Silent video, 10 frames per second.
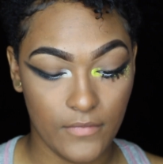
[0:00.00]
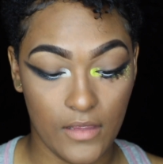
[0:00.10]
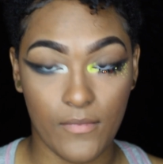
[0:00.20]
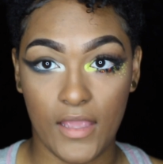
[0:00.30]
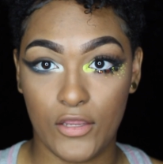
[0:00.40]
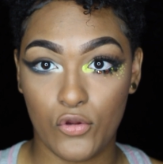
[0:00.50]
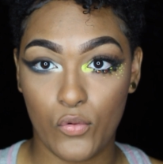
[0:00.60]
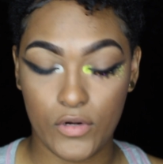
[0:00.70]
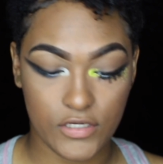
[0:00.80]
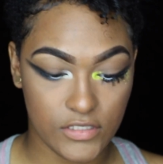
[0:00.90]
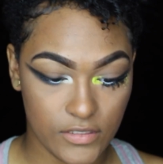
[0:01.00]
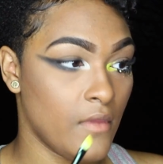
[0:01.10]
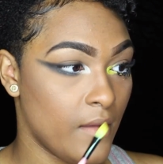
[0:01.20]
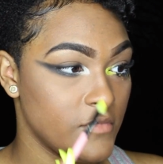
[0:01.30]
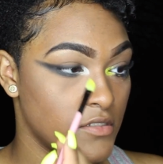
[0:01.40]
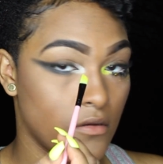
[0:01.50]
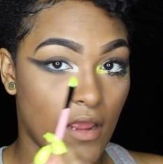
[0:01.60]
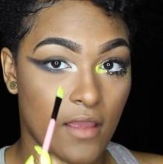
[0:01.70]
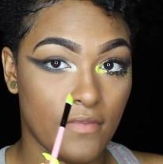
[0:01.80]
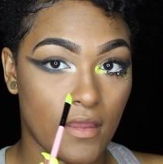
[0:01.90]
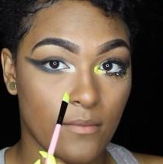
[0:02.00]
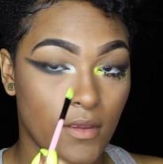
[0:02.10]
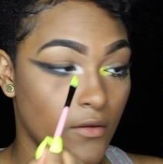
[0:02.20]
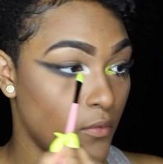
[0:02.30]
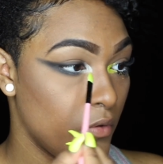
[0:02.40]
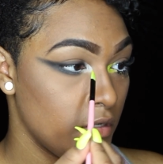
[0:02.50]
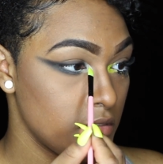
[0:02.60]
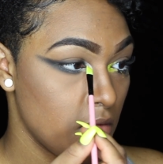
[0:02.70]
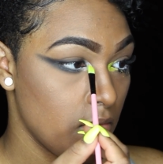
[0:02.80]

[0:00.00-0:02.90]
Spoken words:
in my inner corner. Now I'm just going to add that in my inner corner.